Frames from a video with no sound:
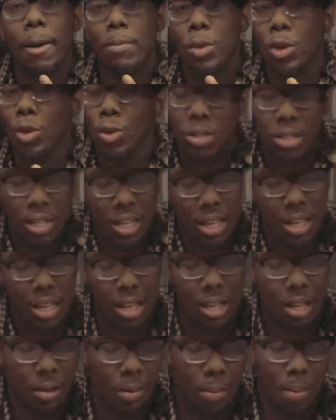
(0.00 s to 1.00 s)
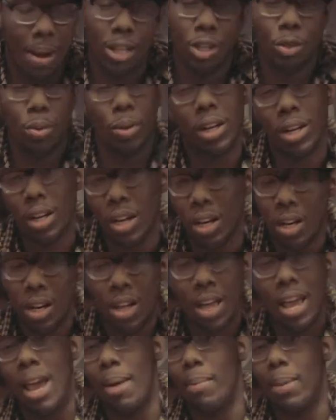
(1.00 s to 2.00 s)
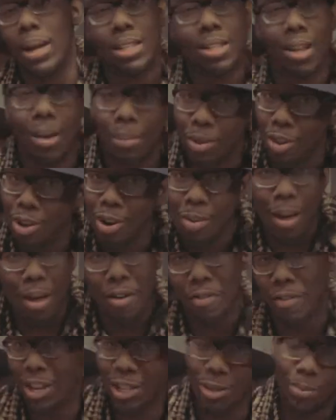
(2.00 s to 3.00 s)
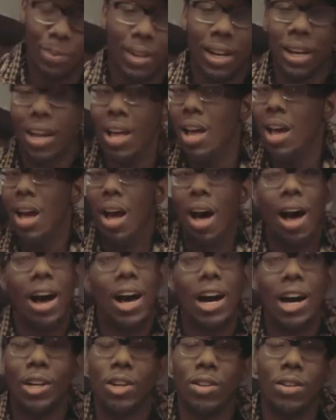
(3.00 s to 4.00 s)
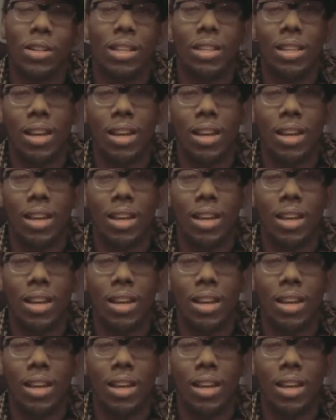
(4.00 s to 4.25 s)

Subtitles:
You'll see my Twitter and my Tumblr and my Facebook all underneath